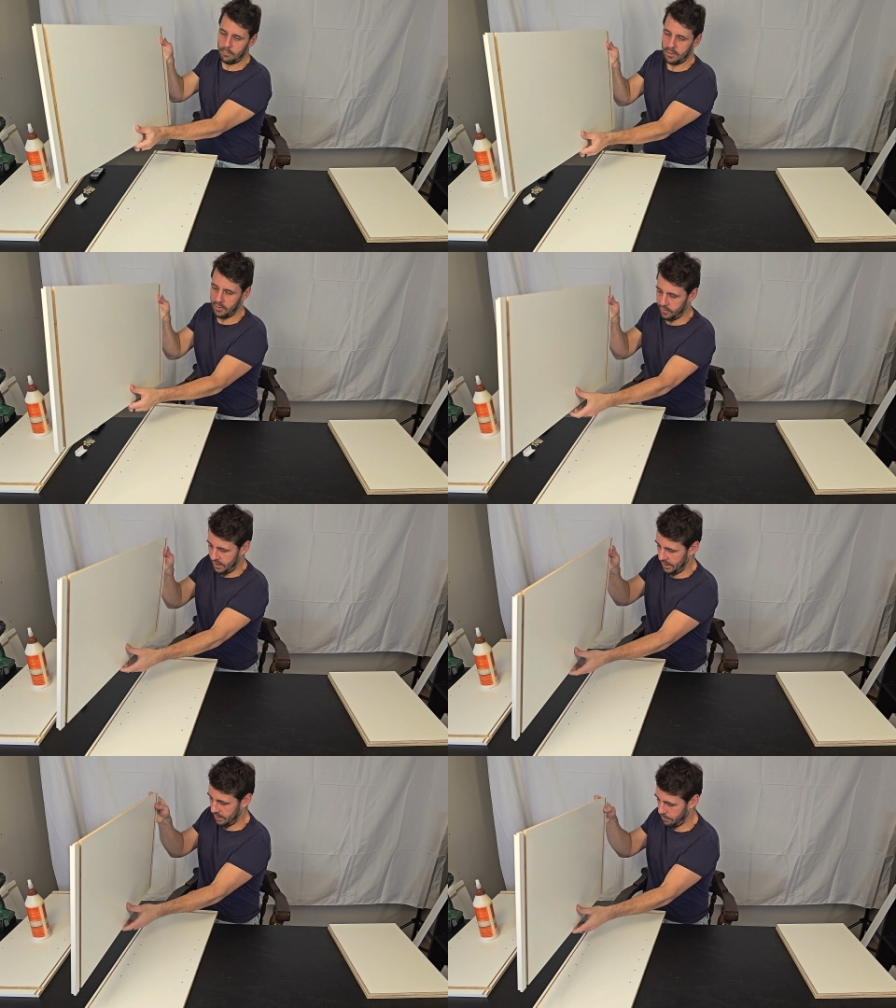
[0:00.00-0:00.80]
we just
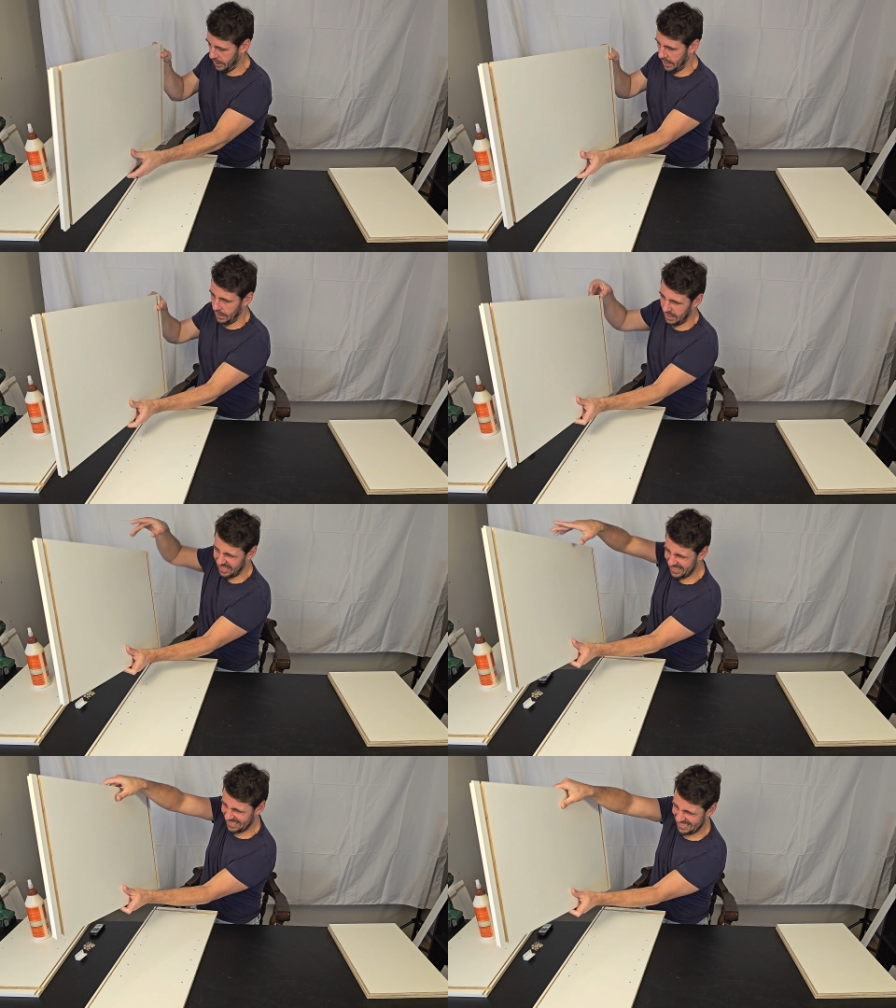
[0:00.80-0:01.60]
take the
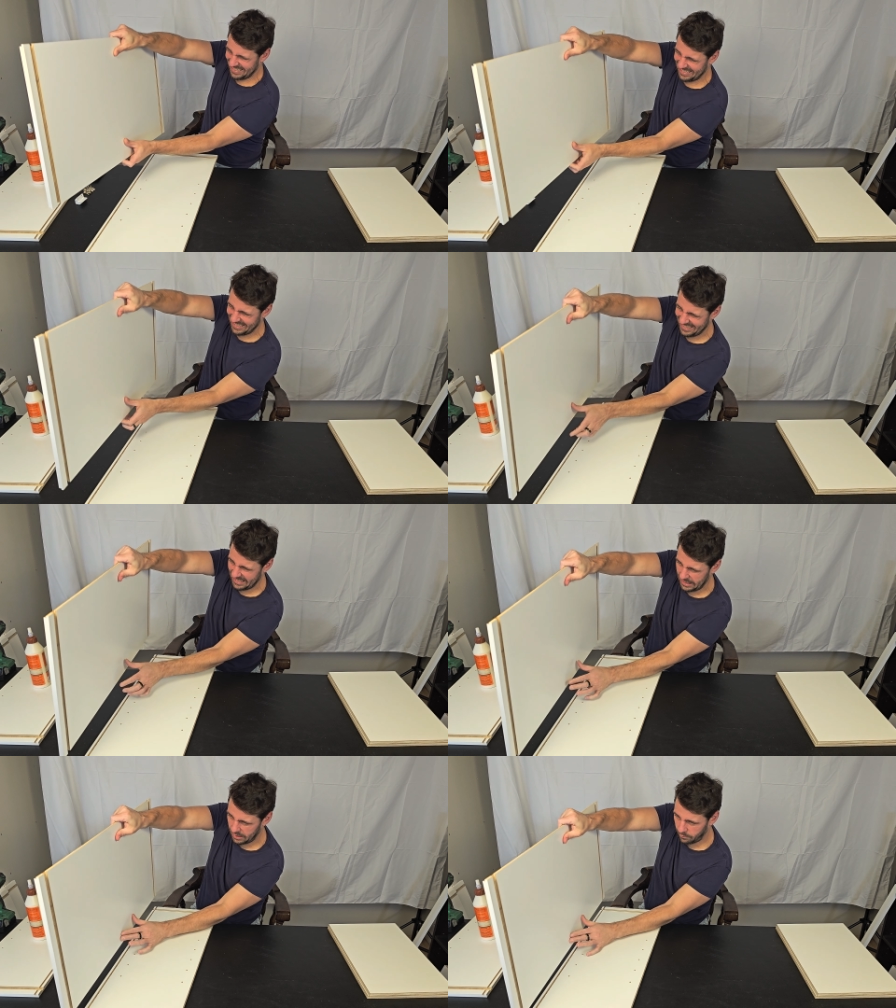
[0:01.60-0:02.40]
back
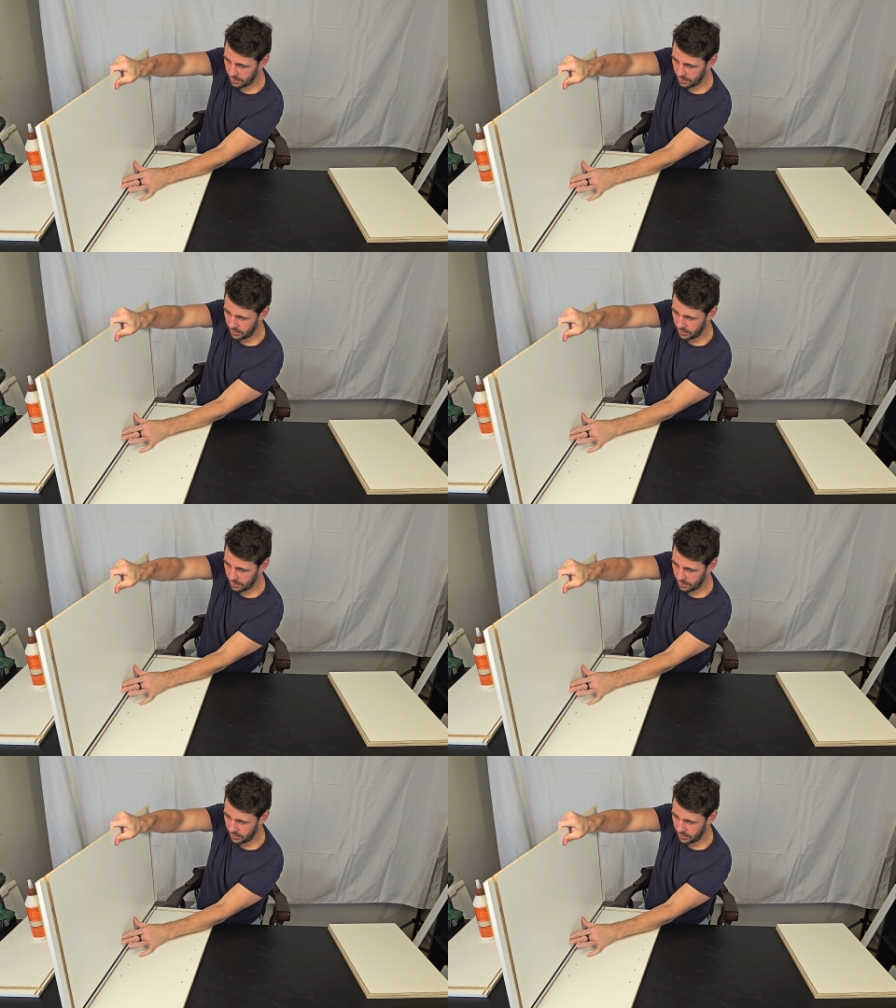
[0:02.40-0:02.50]
and we